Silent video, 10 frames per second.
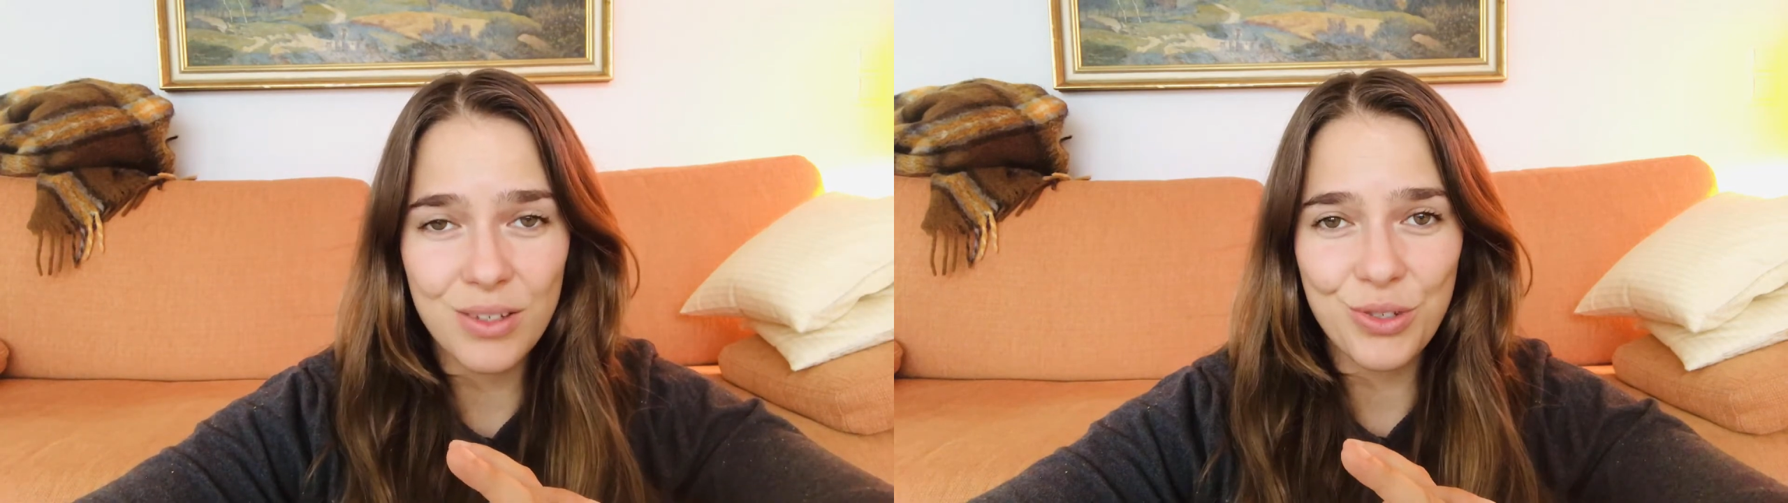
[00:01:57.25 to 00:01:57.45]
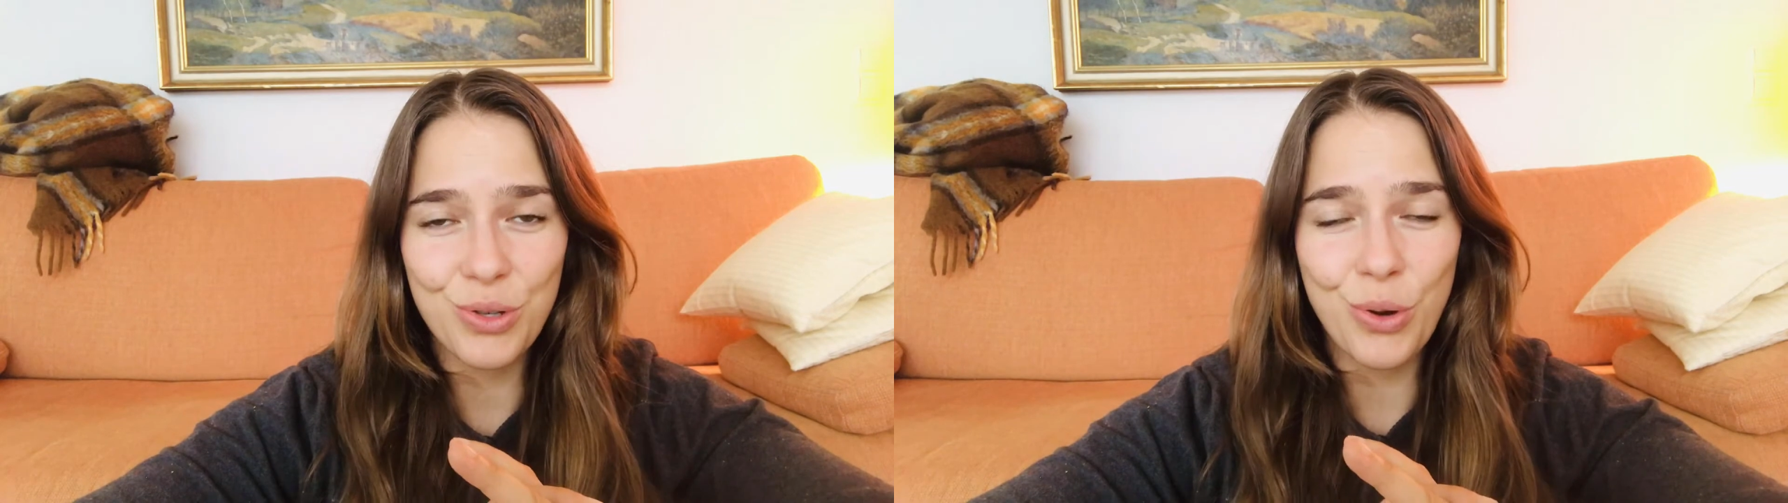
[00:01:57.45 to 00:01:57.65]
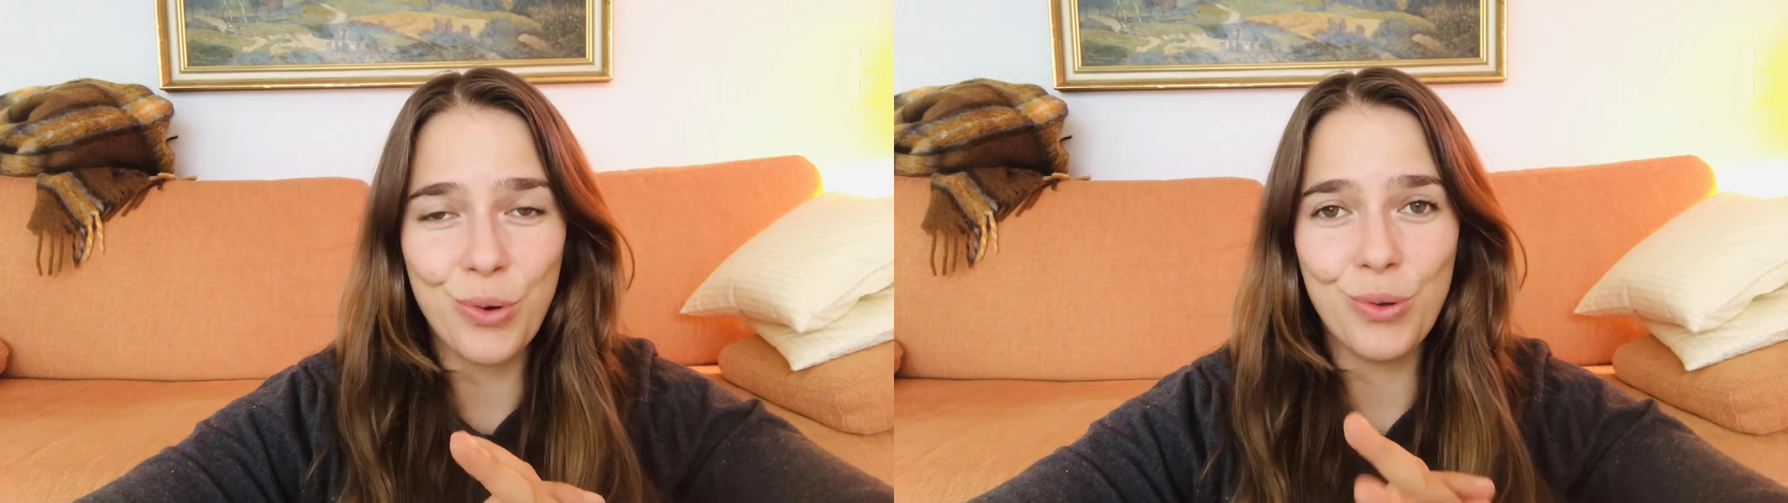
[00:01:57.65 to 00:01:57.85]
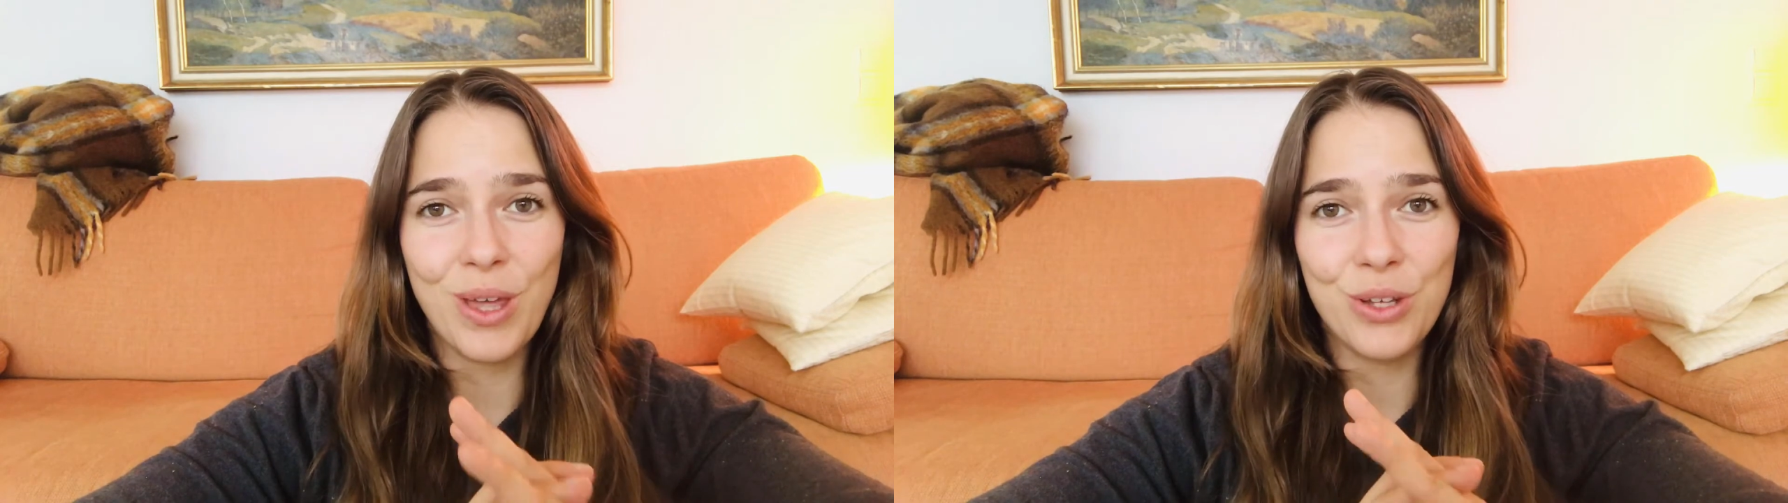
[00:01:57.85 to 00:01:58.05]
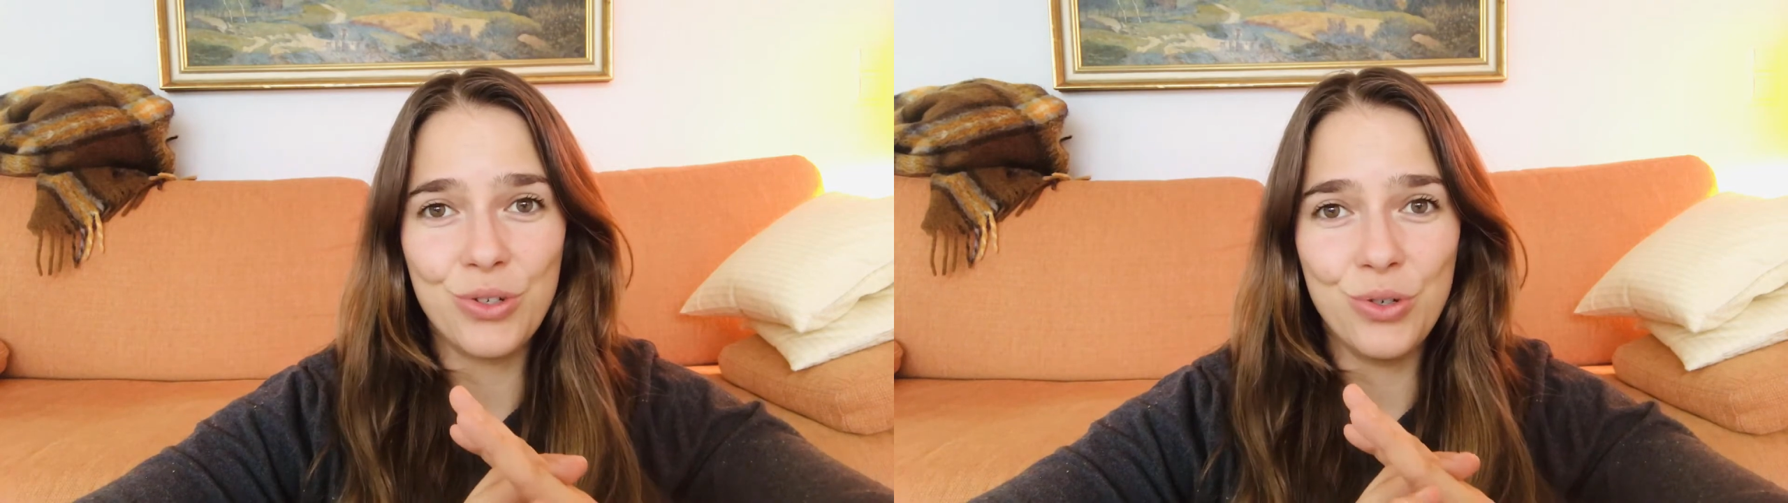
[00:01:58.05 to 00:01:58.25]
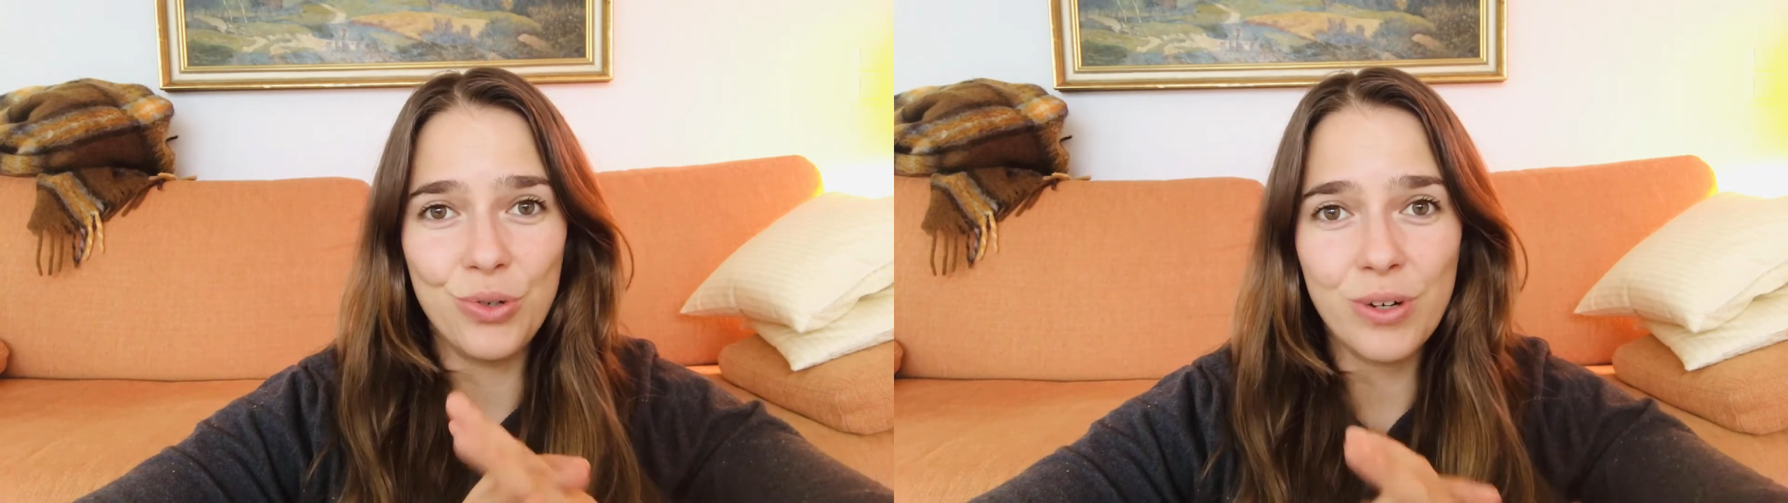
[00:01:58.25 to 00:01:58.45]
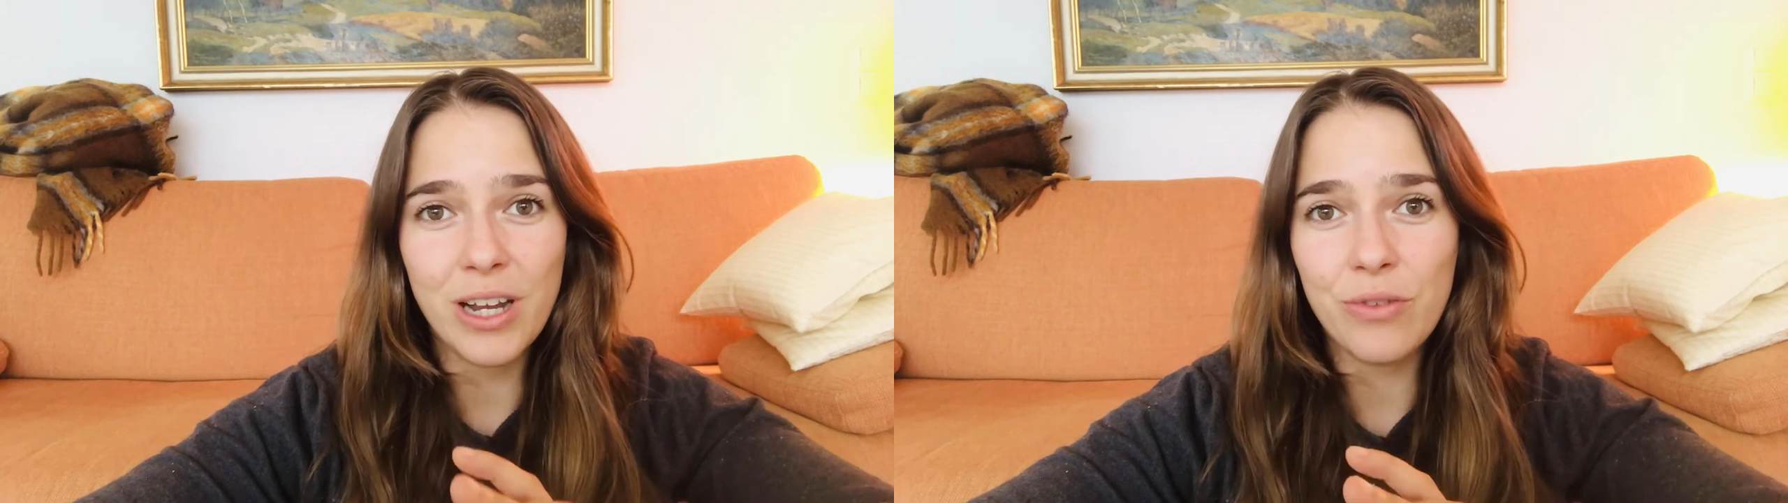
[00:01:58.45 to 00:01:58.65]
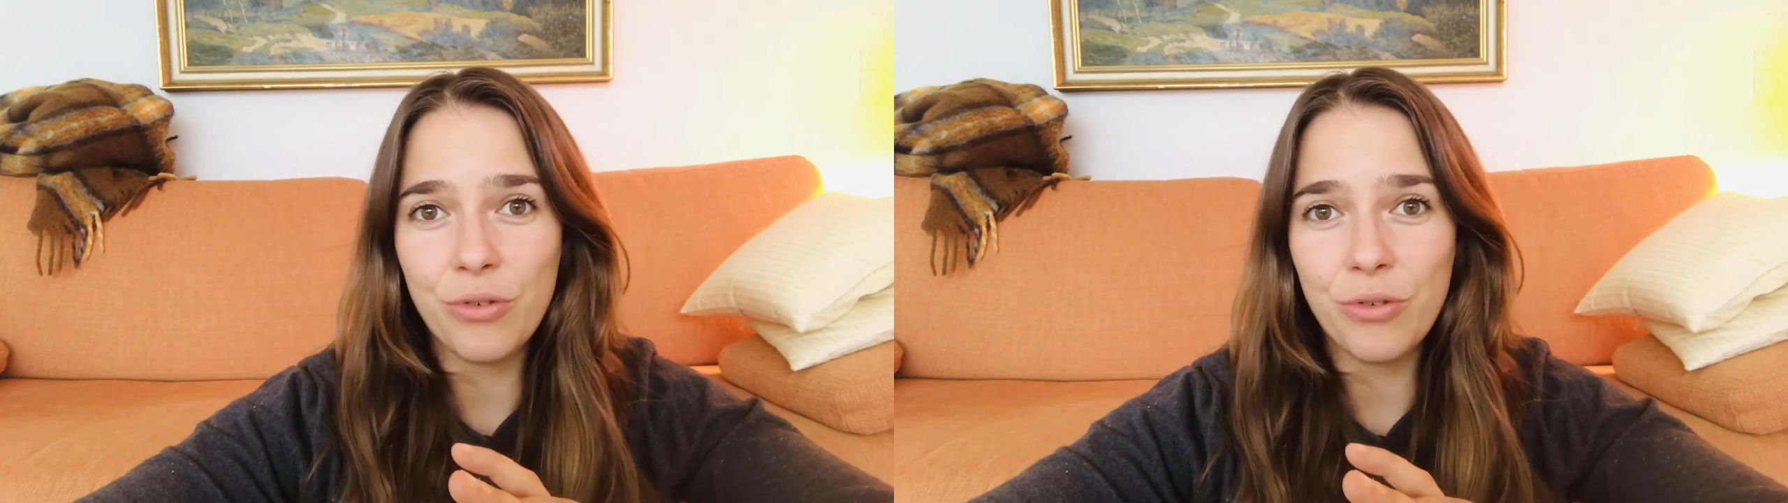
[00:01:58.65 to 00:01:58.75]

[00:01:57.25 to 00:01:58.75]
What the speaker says: so that you don't get